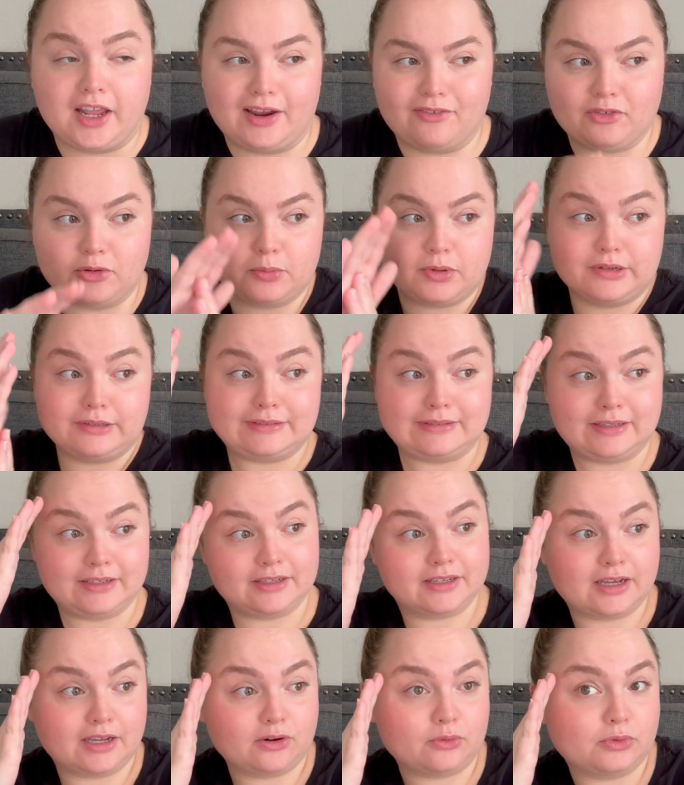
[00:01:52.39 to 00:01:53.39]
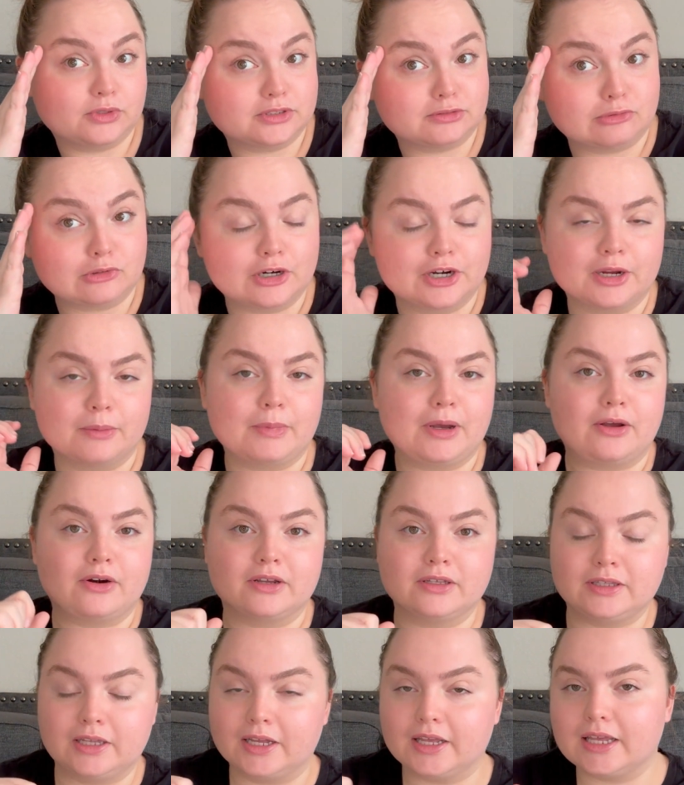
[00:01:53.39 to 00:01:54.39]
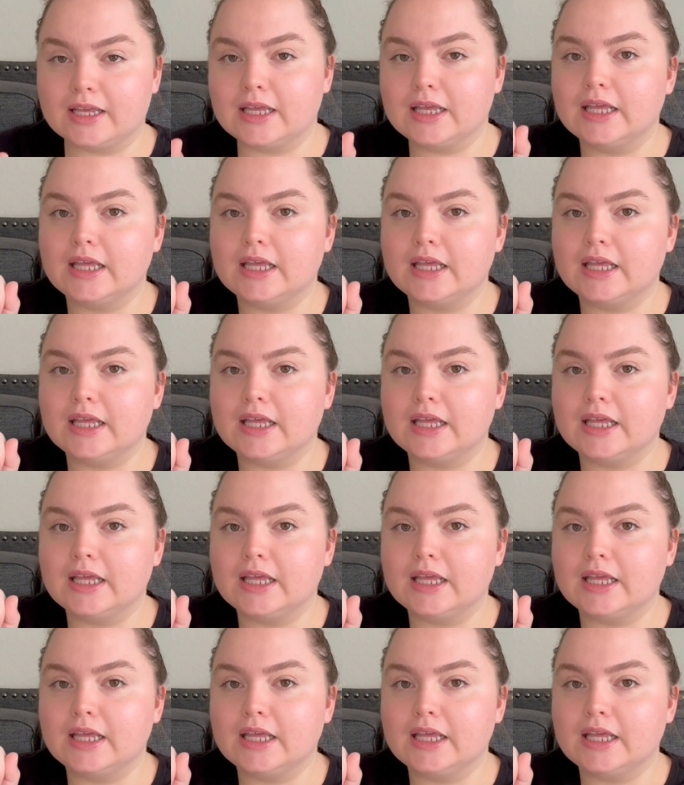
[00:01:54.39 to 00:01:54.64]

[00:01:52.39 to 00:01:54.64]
Everybody's like kind of whispering about it, like,